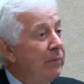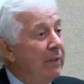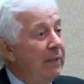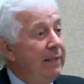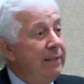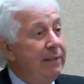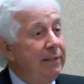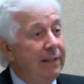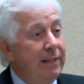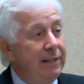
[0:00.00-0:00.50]

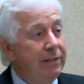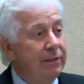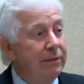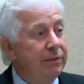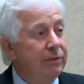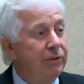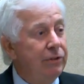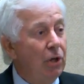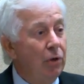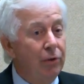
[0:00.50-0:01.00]

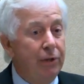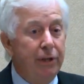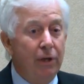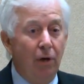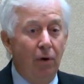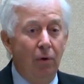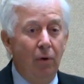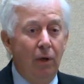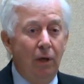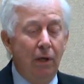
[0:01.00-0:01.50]
in
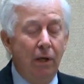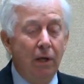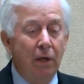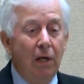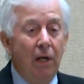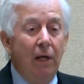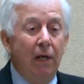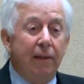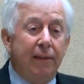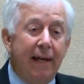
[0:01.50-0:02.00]
Tokyo.
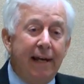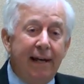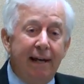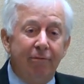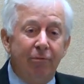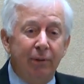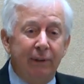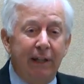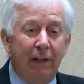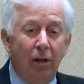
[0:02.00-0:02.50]
They
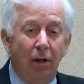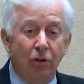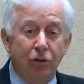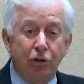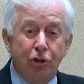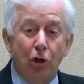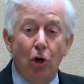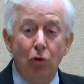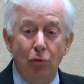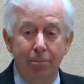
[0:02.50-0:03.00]
have what they call
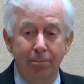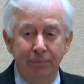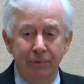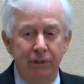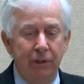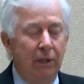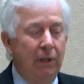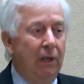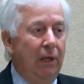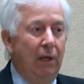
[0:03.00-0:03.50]
chomes.